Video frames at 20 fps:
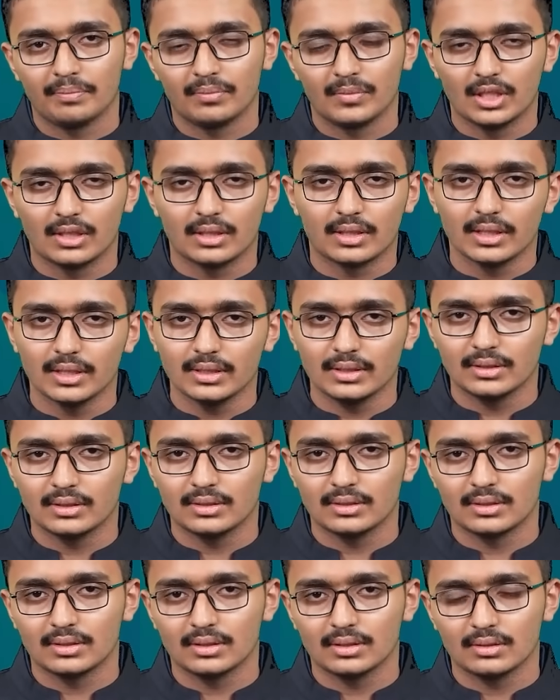The
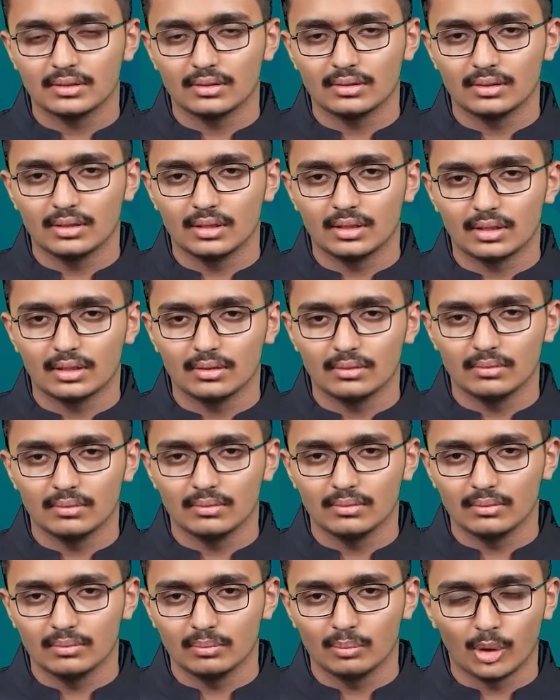tests, the
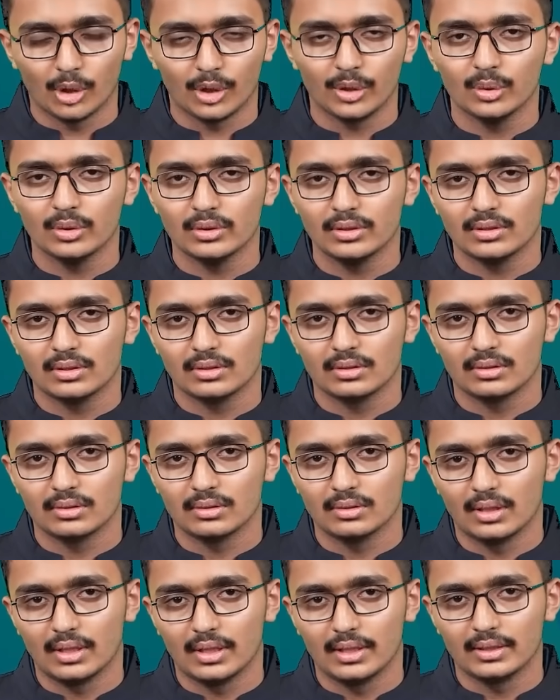modules
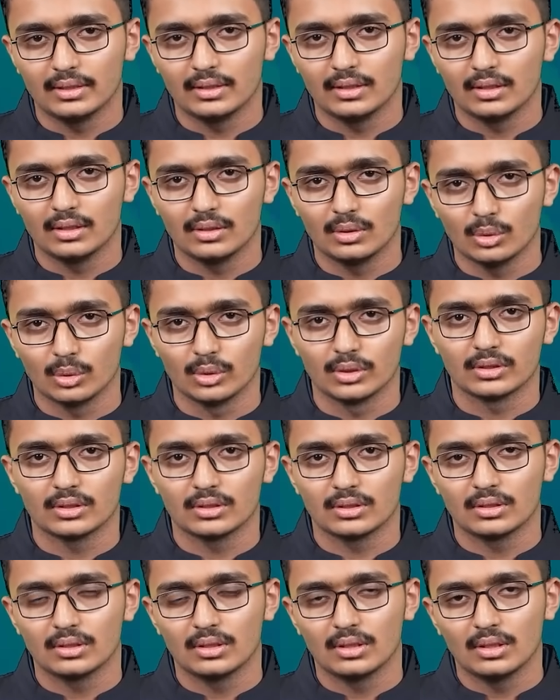and the
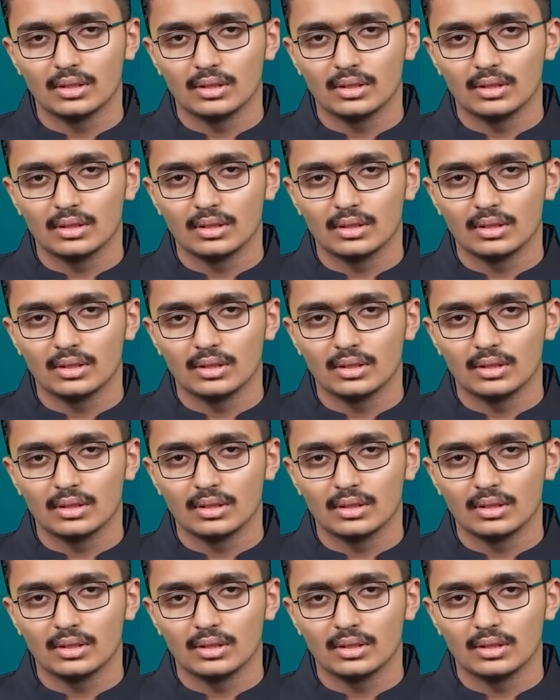notes,